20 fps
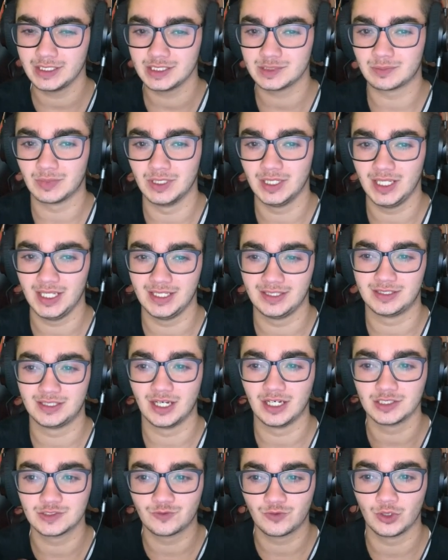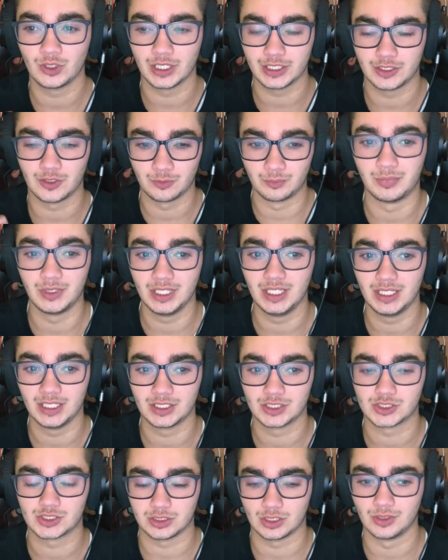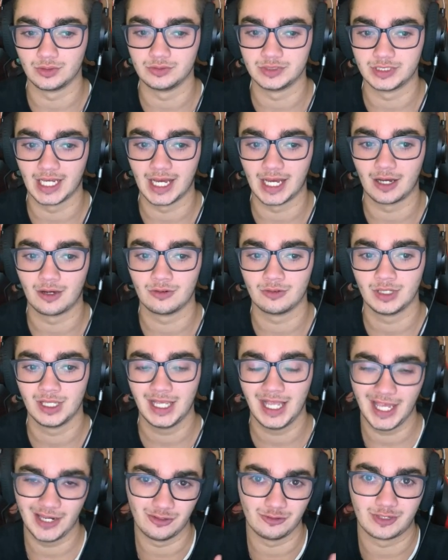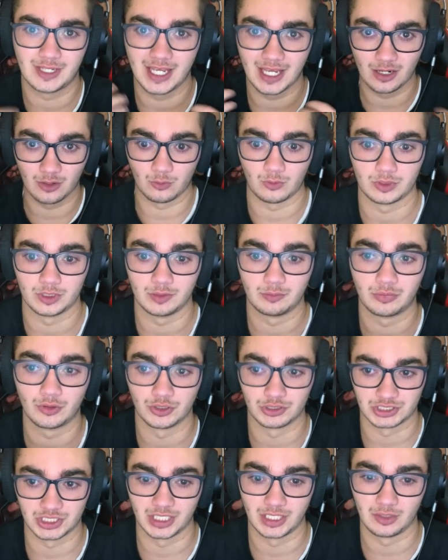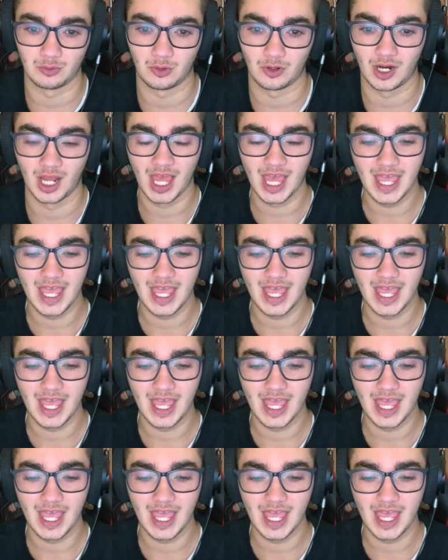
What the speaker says: but it does feel like you're being slowed down and you can't really push anymore.